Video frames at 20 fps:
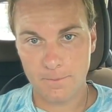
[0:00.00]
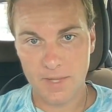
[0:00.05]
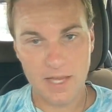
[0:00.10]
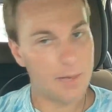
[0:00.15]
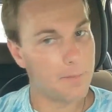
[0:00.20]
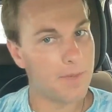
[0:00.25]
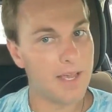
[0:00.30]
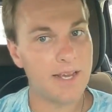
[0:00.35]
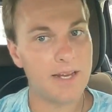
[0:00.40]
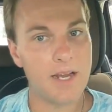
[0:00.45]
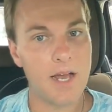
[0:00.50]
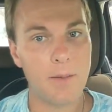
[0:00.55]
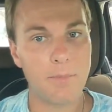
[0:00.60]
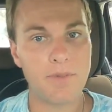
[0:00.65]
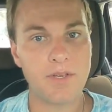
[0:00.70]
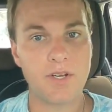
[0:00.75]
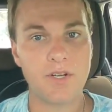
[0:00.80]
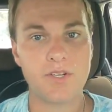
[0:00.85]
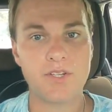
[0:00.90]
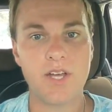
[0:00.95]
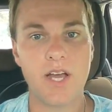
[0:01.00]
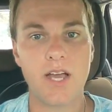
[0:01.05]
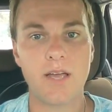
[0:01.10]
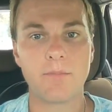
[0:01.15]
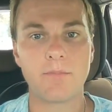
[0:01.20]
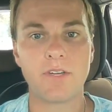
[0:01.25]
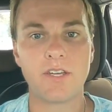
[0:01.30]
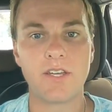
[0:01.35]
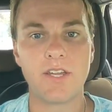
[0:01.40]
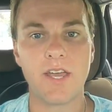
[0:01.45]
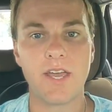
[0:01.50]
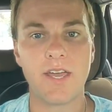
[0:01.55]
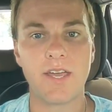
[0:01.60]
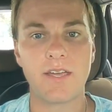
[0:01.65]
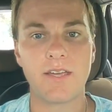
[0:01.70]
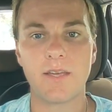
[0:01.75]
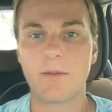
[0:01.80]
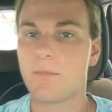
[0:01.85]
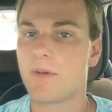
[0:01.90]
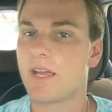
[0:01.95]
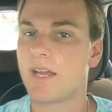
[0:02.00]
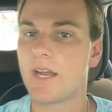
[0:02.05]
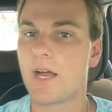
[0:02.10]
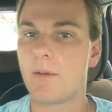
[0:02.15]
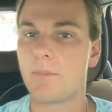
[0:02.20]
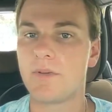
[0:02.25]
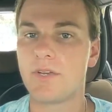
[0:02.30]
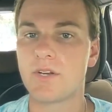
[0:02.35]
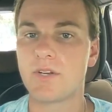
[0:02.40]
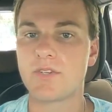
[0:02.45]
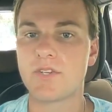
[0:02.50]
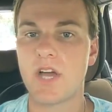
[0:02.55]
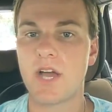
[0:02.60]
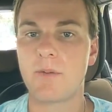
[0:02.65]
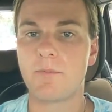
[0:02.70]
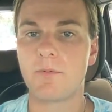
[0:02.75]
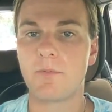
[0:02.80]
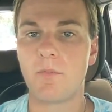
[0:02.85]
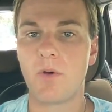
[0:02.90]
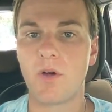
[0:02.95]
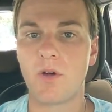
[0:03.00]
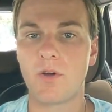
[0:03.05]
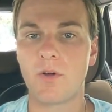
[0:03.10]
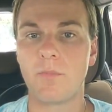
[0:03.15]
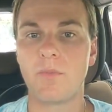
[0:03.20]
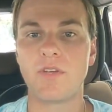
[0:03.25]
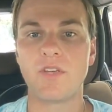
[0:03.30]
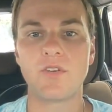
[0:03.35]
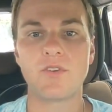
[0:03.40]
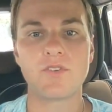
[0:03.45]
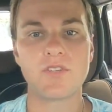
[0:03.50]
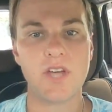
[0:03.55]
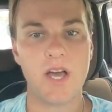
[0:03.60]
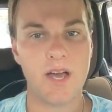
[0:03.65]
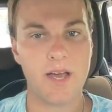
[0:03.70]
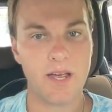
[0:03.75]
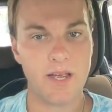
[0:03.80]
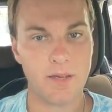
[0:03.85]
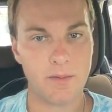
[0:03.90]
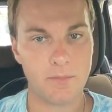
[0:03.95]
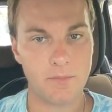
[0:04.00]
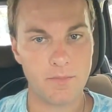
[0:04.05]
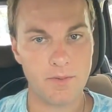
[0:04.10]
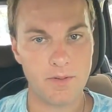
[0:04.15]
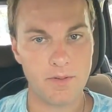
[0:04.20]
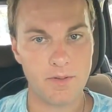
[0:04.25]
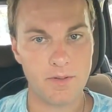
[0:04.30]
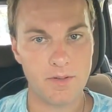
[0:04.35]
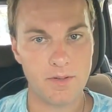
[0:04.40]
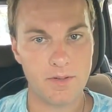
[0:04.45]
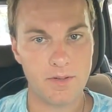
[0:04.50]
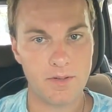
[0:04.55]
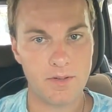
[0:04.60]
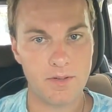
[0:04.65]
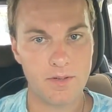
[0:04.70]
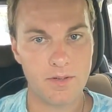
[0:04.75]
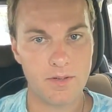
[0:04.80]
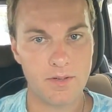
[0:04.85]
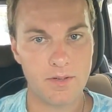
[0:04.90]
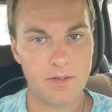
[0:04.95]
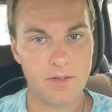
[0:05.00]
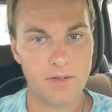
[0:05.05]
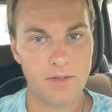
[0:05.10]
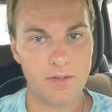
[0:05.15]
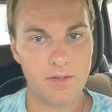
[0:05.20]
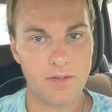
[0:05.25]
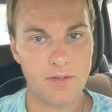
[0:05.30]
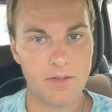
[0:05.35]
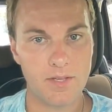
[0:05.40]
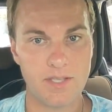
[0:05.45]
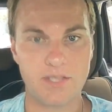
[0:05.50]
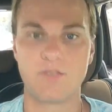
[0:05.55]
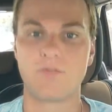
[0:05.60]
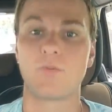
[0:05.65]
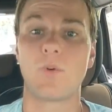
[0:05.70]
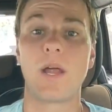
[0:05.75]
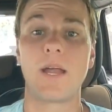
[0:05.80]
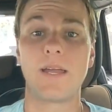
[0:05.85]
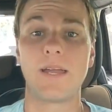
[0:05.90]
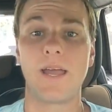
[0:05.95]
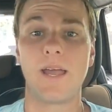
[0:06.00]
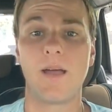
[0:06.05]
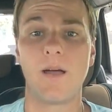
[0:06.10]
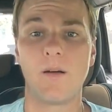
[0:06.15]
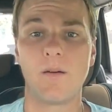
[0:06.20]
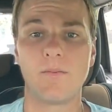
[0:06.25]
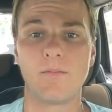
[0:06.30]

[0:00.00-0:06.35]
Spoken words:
It may not be your time today, it may not be your time tomorrow, but your time is right now.